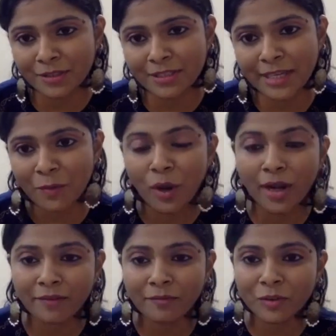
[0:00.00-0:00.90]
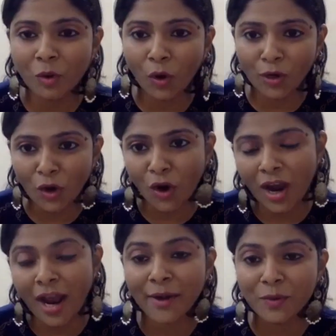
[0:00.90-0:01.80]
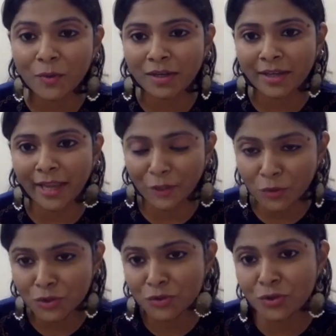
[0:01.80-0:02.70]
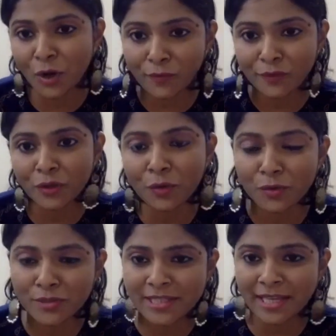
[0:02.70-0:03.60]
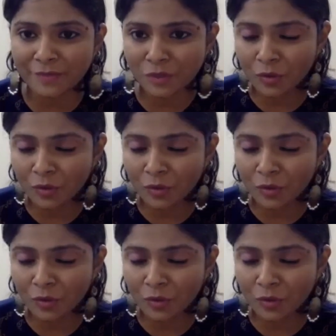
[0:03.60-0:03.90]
the day one with all your hard work, and you stood out for your own self.